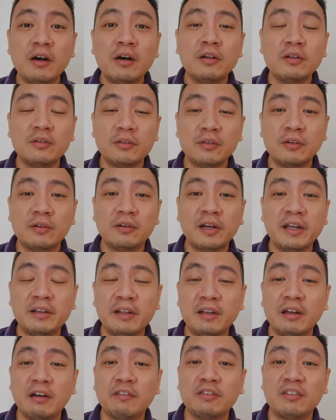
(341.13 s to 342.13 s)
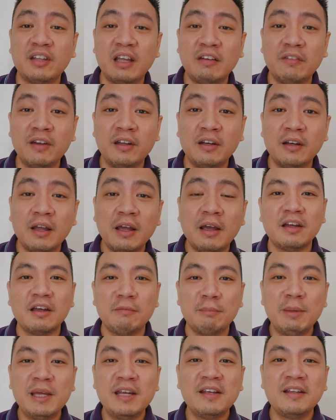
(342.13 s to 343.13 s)
on to the rating of 7,
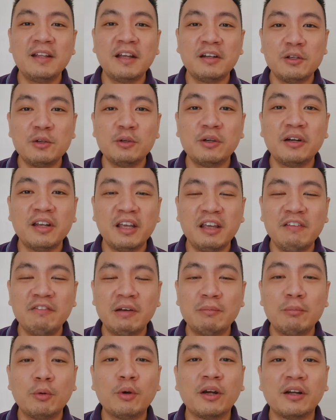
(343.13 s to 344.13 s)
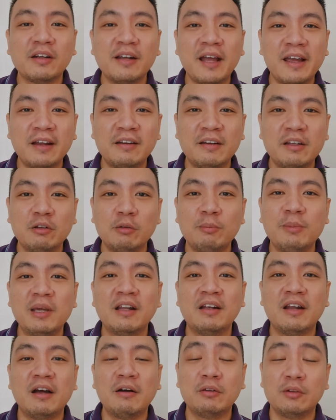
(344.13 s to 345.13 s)
meaning that you are even more likely to be
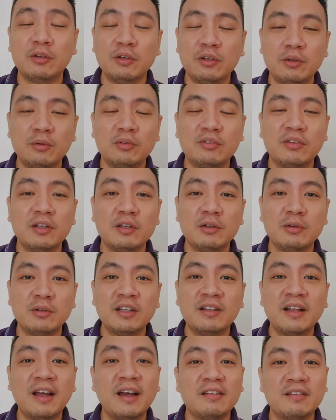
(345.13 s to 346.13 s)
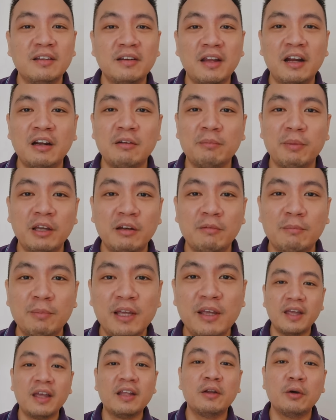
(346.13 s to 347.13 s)
allowed to use the unit as an Airbnb
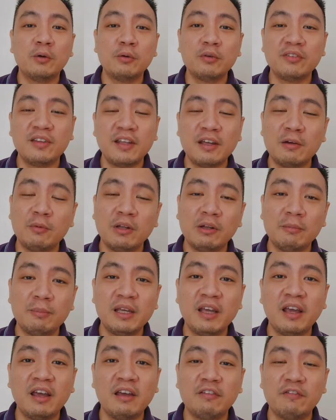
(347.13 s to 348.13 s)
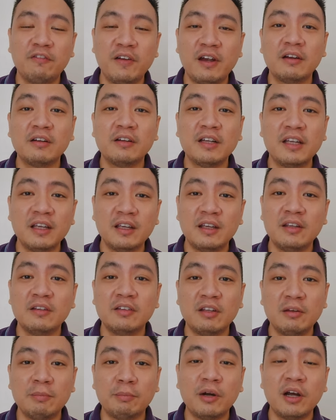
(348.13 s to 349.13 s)
and hosting will be a fairly
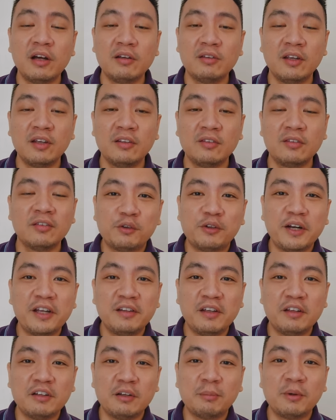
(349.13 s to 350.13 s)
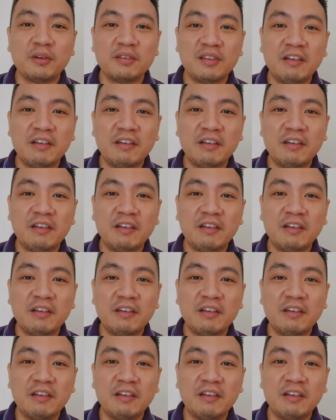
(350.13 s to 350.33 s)
easy process. Rating number